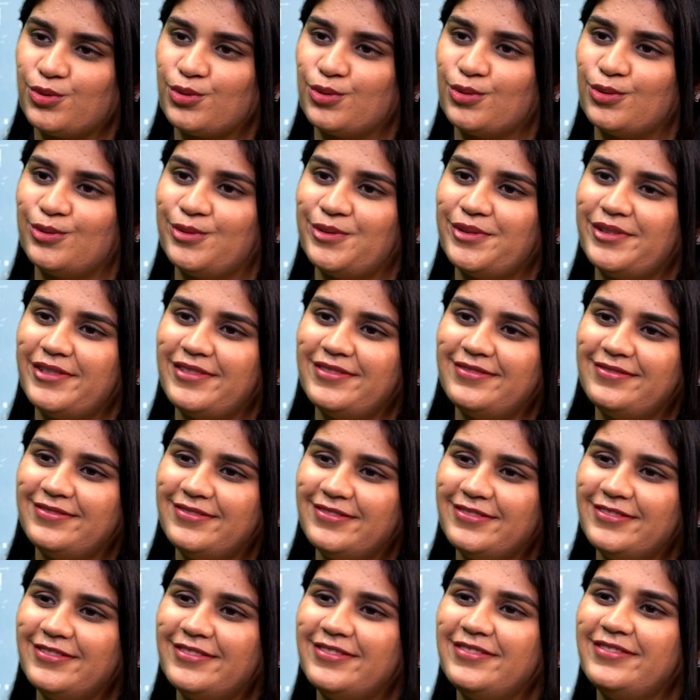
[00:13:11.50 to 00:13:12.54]
from
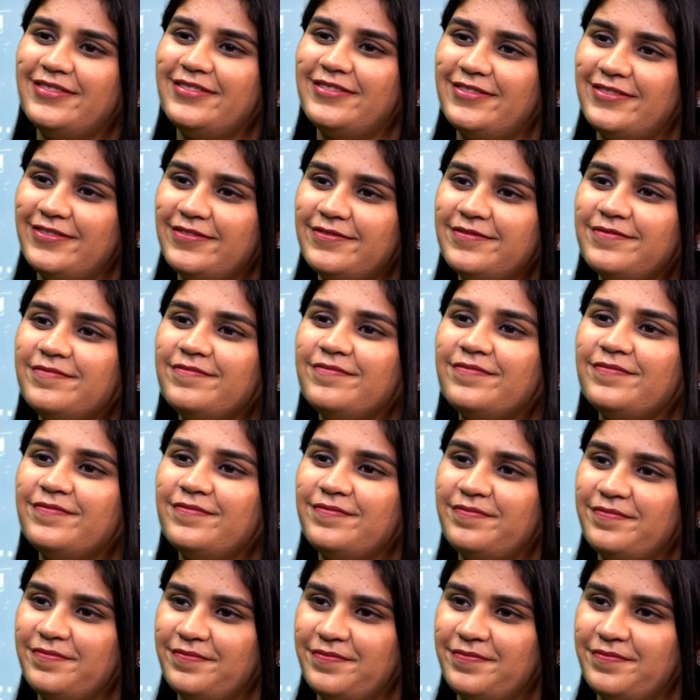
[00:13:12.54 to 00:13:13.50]
buying the raw material